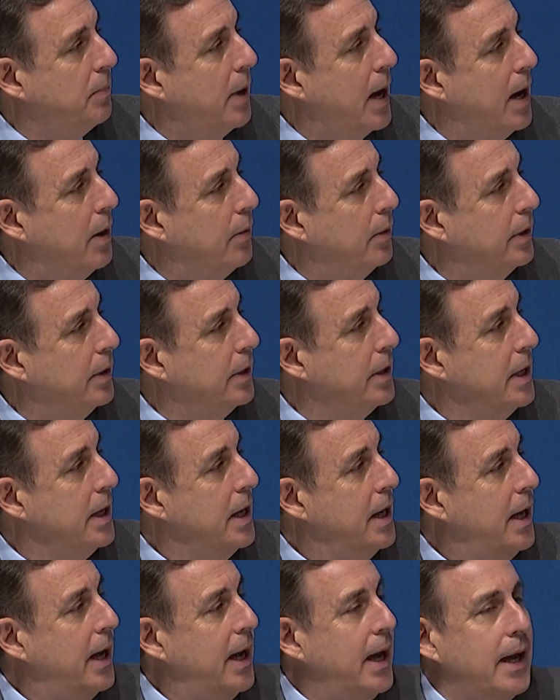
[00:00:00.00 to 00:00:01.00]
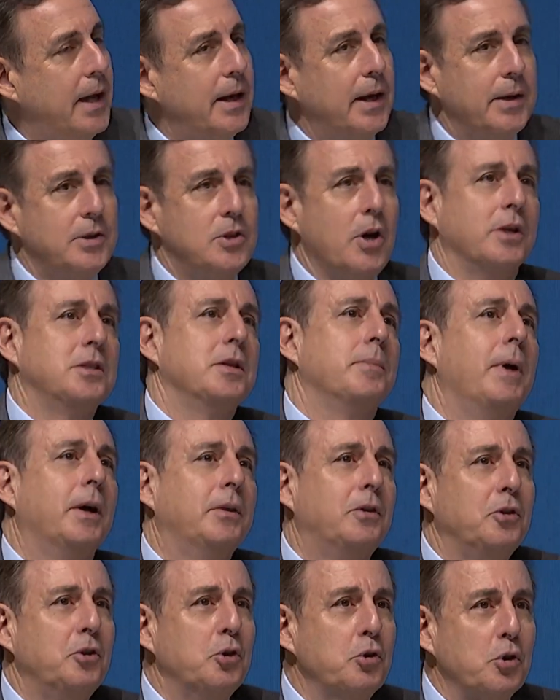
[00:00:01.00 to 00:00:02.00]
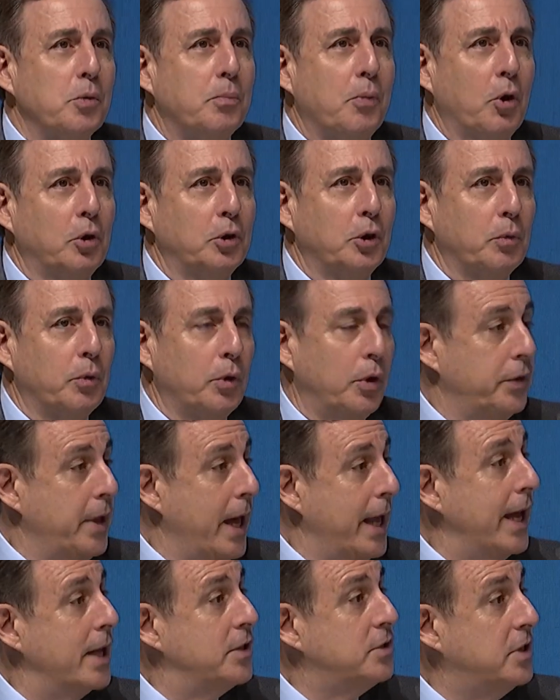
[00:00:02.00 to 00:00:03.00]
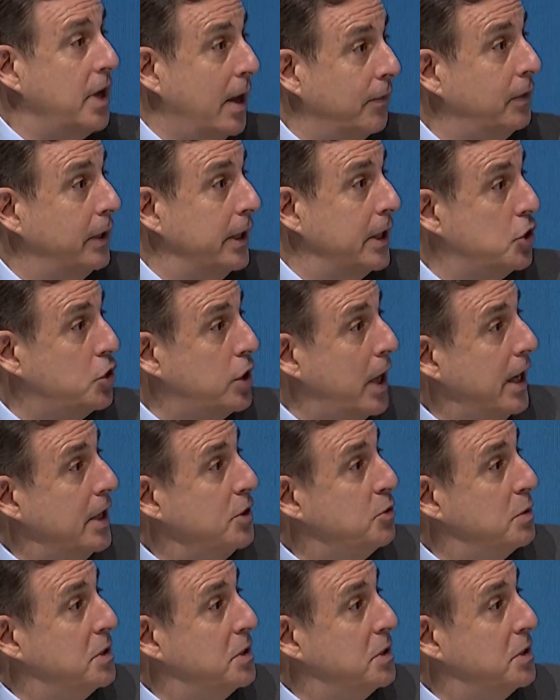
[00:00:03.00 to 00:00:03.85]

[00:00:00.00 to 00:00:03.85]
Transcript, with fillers: power. And I talked about the unipolar world. That has definitely changed.